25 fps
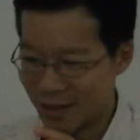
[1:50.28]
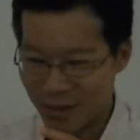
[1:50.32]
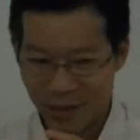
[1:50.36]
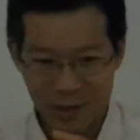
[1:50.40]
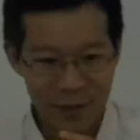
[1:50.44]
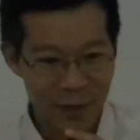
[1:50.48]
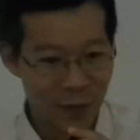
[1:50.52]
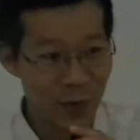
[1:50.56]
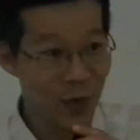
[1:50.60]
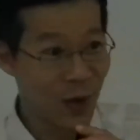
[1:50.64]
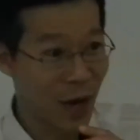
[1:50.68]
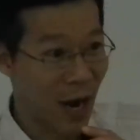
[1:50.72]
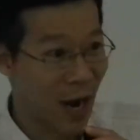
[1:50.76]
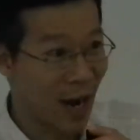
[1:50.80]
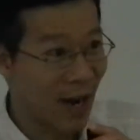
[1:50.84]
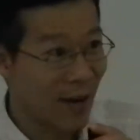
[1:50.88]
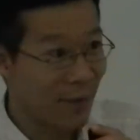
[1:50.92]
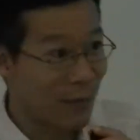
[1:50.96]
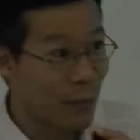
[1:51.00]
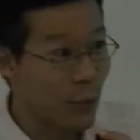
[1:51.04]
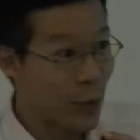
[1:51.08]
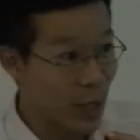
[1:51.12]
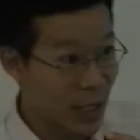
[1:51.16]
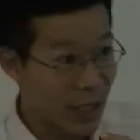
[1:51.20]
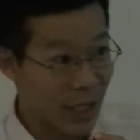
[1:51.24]
If you
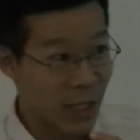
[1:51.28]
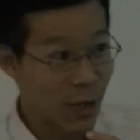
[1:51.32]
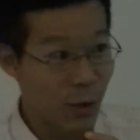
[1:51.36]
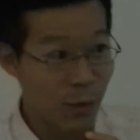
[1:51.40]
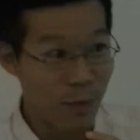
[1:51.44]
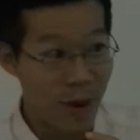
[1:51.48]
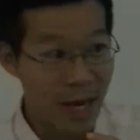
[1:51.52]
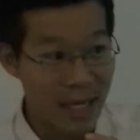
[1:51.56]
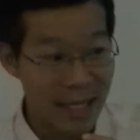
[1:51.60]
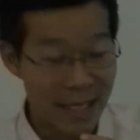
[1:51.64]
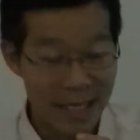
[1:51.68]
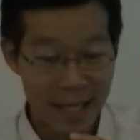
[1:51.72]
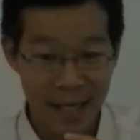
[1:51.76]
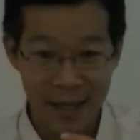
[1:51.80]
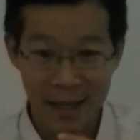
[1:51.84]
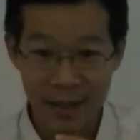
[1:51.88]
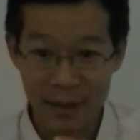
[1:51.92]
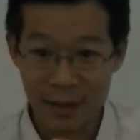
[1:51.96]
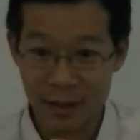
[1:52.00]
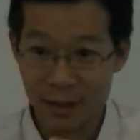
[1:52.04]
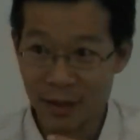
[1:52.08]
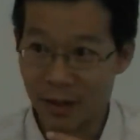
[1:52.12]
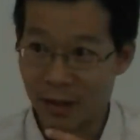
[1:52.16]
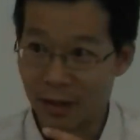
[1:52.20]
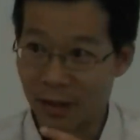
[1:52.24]
have, we still
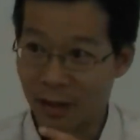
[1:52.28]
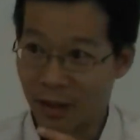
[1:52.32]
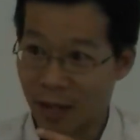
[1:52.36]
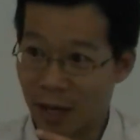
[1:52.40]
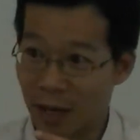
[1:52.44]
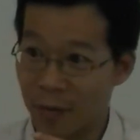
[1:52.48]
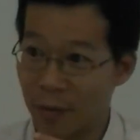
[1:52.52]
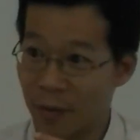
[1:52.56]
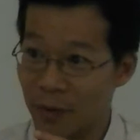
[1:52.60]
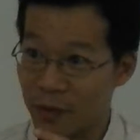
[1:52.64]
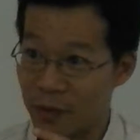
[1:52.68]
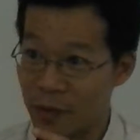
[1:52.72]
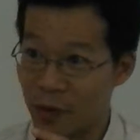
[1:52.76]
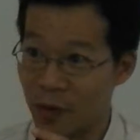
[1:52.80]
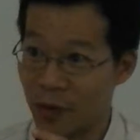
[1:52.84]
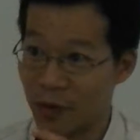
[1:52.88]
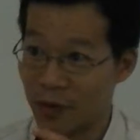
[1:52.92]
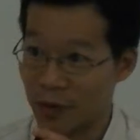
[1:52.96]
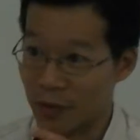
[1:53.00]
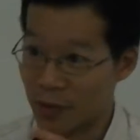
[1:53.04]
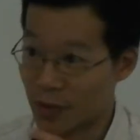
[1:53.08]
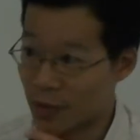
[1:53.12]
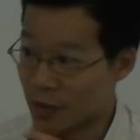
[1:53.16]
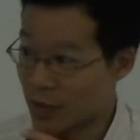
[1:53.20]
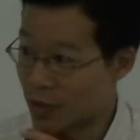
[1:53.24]
maintain a couple of
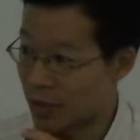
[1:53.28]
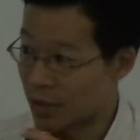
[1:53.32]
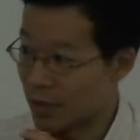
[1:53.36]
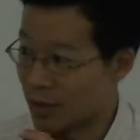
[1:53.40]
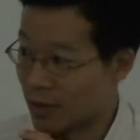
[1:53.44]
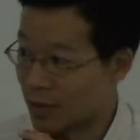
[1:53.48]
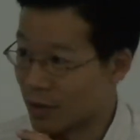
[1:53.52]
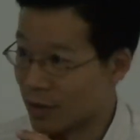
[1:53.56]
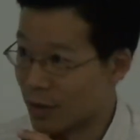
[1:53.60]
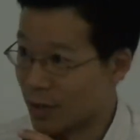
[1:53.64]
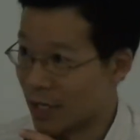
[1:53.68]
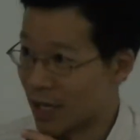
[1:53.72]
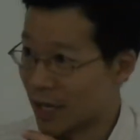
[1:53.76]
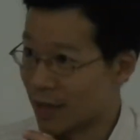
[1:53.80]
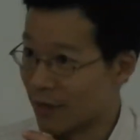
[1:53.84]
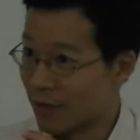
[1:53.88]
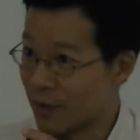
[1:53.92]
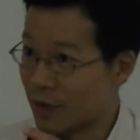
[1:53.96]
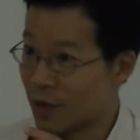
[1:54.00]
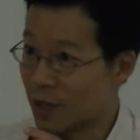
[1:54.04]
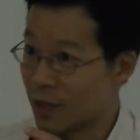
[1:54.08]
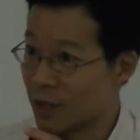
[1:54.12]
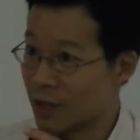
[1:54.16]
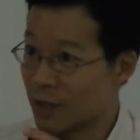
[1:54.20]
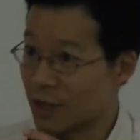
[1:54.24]
servers to do that.
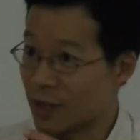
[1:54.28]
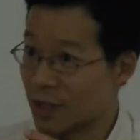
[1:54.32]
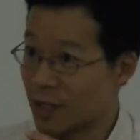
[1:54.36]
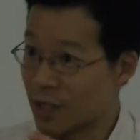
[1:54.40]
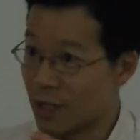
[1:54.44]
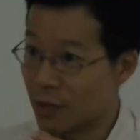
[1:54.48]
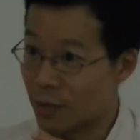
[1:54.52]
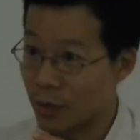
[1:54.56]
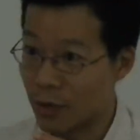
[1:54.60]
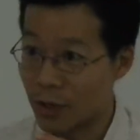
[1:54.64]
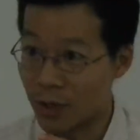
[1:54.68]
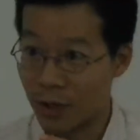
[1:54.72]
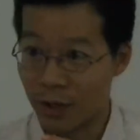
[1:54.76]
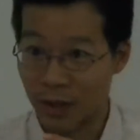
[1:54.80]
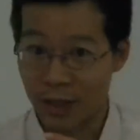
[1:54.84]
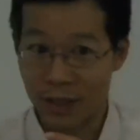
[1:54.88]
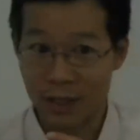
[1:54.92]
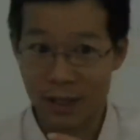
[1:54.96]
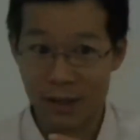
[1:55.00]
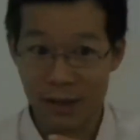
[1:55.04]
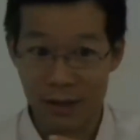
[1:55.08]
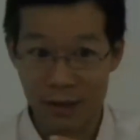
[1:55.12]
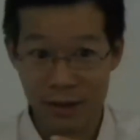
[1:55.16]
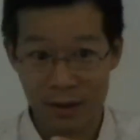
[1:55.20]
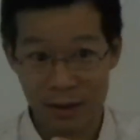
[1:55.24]
If you're interested, we've got
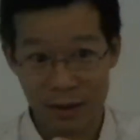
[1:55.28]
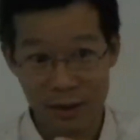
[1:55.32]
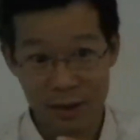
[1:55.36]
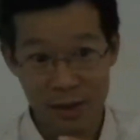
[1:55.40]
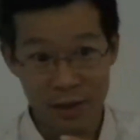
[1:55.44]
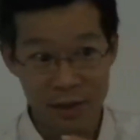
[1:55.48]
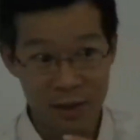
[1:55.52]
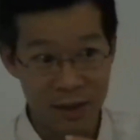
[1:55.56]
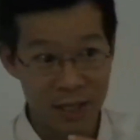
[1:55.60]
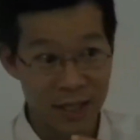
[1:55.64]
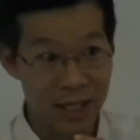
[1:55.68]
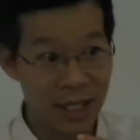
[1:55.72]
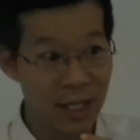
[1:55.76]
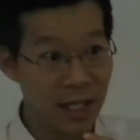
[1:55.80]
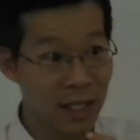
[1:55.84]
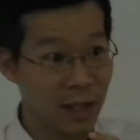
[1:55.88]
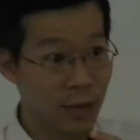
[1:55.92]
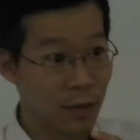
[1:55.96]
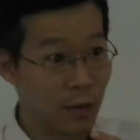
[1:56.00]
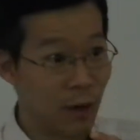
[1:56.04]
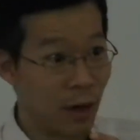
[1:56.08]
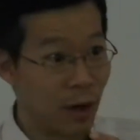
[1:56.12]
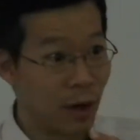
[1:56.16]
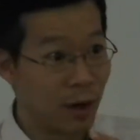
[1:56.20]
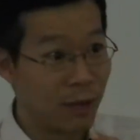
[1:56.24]
the
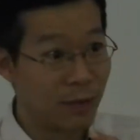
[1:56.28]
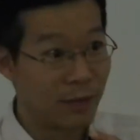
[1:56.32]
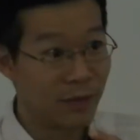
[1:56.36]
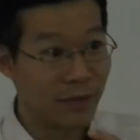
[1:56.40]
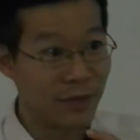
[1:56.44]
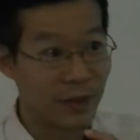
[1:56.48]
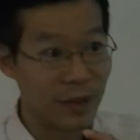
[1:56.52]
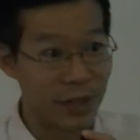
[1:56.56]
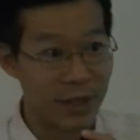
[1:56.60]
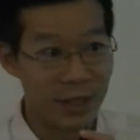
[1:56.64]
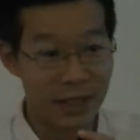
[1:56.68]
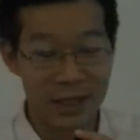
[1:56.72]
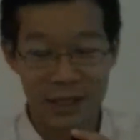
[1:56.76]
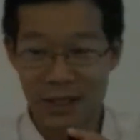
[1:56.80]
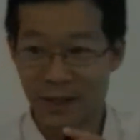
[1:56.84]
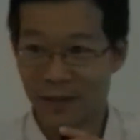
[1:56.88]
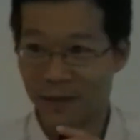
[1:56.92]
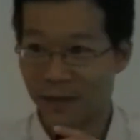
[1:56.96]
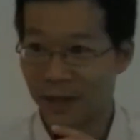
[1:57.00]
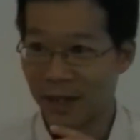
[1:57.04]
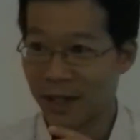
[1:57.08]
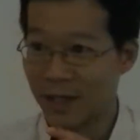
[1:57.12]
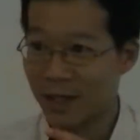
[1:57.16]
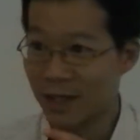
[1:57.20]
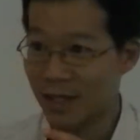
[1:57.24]
CD-ROM for
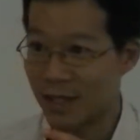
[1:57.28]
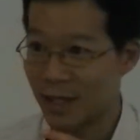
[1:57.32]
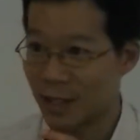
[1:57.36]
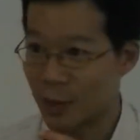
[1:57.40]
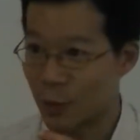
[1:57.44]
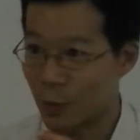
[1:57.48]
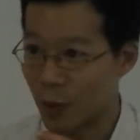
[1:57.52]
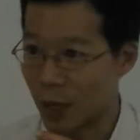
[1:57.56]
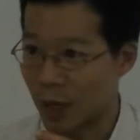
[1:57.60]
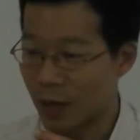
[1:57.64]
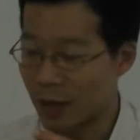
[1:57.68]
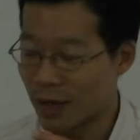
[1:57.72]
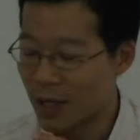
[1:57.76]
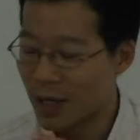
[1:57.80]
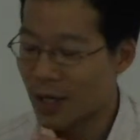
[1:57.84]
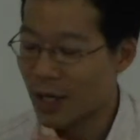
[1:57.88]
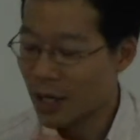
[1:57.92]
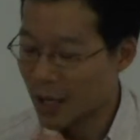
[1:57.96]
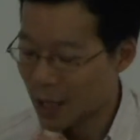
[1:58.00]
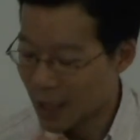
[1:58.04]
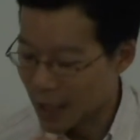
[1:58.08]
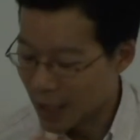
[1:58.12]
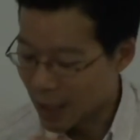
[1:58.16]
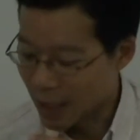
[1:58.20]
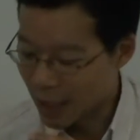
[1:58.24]
interface as well,
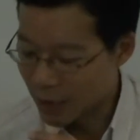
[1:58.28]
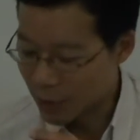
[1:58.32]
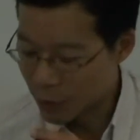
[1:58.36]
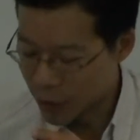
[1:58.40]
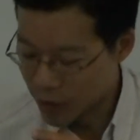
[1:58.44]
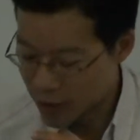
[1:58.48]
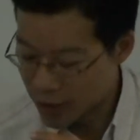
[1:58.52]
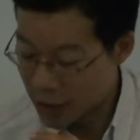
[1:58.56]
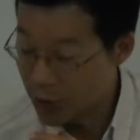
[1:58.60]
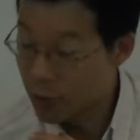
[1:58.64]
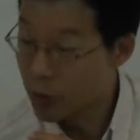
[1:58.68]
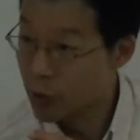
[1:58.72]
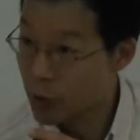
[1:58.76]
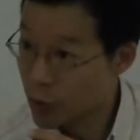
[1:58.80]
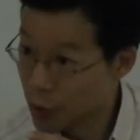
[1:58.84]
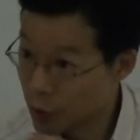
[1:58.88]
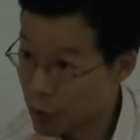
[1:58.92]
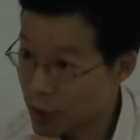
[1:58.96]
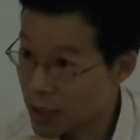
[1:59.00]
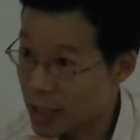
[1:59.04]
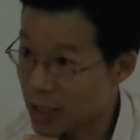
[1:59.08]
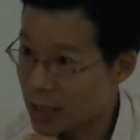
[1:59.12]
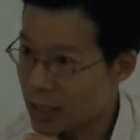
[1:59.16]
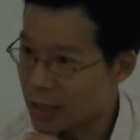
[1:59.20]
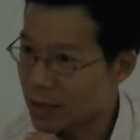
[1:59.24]
and we still
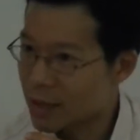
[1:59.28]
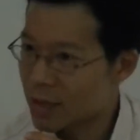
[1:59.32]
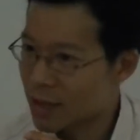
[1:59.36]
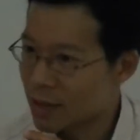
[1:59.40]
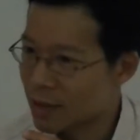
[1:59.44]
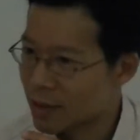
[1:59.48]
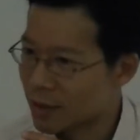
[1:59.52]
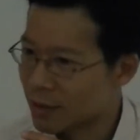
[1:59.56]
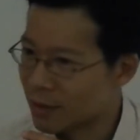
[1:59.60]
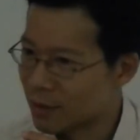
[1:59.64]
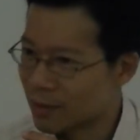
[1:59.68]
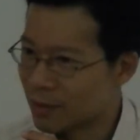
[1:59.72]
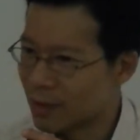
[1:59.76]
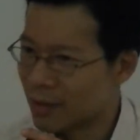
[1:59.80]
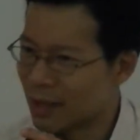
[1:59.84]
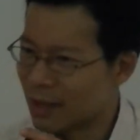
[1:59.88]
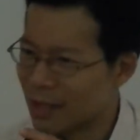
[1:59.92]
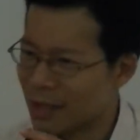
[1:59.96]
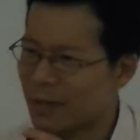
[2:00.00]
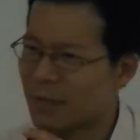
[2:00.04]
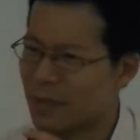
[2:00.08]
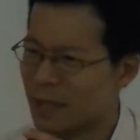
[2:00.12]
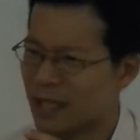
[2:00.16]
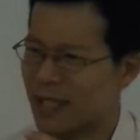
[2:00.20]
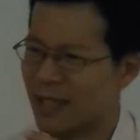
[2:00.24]
use it, so a
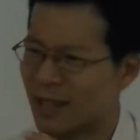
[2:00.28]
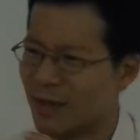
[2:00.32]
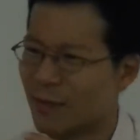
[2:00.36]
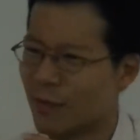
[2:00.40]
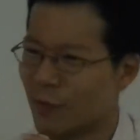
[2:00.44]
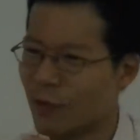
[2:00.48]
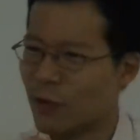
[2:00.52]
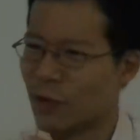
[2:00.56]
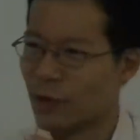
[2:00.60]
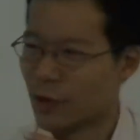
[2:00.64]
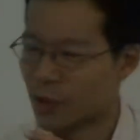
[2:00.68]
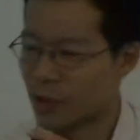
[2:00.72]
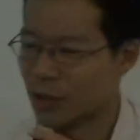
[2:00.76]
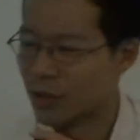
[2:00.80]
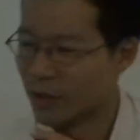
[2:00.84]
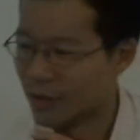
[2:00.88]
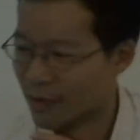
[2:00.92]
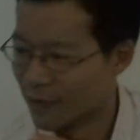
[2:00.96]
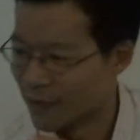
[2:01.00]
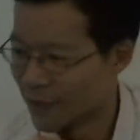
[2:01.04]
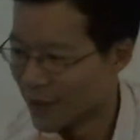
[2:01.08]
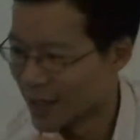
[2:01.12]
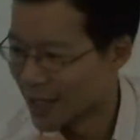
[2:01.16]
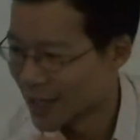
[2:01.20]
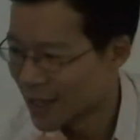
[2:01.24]
limited version
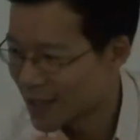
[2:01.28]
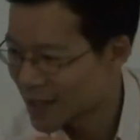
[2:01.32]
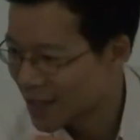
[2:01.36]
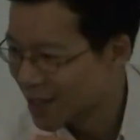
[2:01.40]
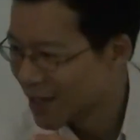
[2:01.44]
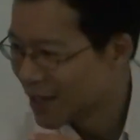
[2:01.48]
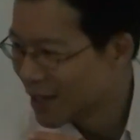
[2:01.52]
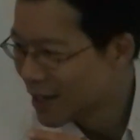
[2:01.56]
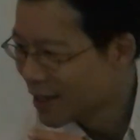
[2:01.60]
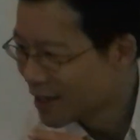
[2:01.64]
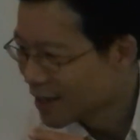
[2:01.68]
for that.